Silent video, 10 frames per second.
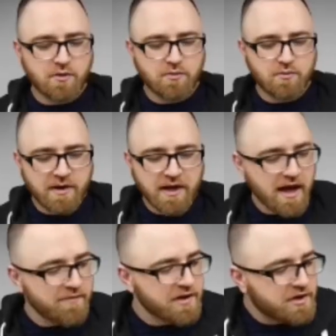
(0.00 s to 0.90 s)
So we
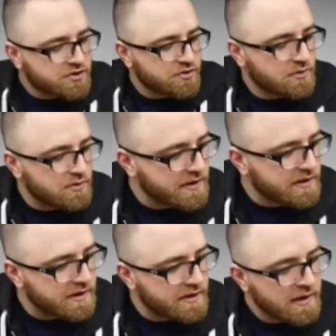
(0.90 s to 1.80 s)
have a controller
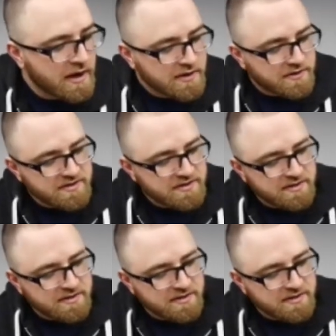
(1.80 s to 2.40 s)
in here. So